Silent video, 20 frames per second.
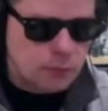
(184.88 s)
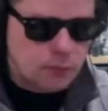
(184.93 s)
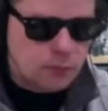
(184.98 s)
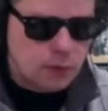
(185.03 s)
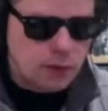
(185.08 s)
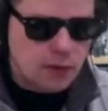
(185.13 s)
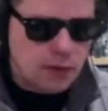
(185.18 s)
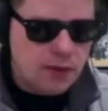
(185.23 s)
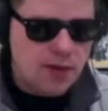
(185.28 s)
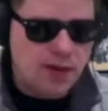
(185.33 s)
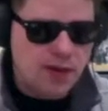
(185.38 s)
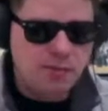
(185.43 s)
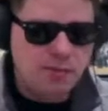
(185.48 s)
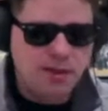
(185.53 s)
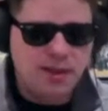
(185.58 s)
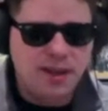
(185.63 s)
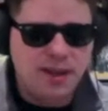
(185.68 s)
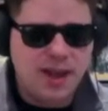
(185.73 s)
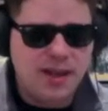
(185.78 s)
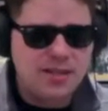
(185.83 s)
then I'm
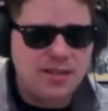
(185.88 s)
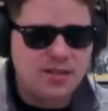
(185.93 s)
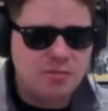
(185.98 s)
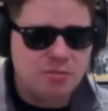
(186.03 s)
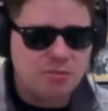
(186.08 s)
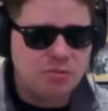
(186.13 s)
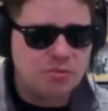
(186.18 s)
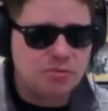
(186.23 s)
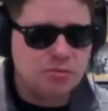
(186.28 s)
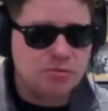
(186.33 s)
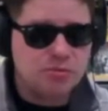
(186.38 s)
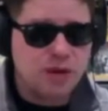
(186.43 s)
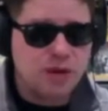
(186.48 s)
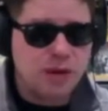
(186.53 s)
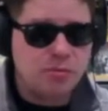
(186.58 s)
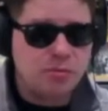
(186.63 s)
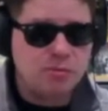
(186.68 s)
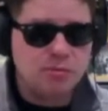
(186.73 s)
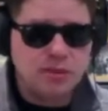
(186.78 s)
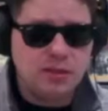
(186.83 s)
like, I should
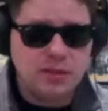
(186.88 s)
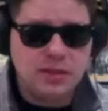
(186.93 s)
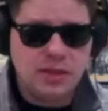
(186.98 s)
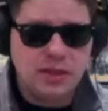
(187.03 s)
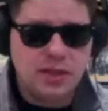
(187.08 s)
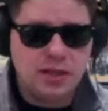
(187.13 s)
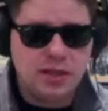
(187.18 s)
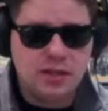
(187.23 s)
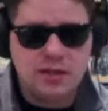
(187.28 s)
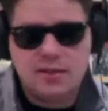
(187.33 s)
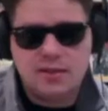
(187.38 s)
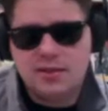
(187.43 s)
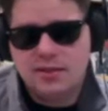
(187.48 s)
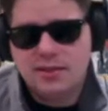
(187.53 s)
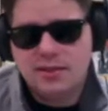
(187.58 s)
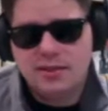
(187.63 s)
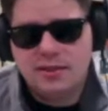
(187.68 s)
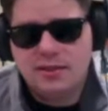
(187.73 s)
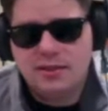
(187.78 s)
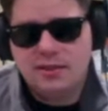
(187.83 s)
probably dig into this.
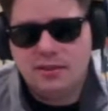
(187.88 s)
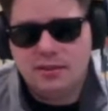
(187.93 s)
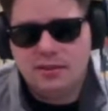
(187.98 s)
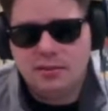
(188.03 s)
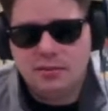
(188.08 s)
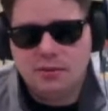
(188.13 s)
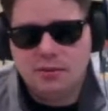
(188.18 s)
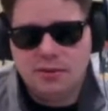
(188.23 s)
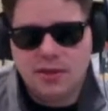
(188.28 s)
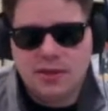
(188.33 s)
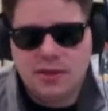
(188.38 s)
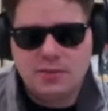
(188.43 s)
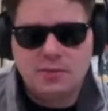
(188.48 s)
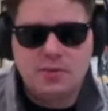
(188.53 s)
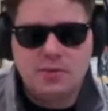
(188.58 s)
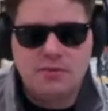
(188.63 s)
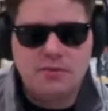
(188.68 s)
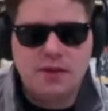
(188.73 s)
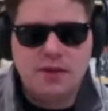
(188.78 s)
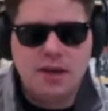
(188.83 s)
And then that's when
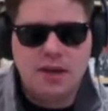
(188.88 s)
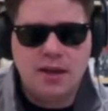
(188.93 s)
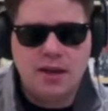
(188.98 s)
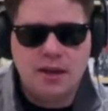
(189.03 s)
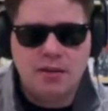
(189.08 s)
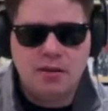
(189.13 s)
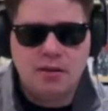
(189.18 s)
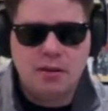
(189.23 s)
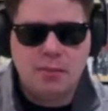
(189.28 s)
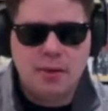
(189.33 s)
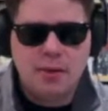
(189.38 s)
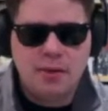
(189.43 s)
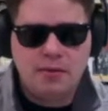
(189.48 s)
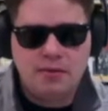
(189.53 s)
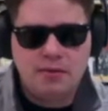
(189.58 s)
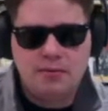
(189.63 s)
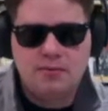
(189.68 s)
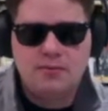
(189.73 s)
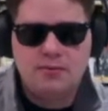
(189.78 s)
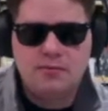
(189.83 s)
you find out
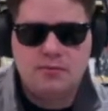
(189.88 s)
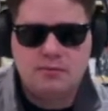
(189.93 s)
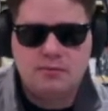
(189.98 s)
about,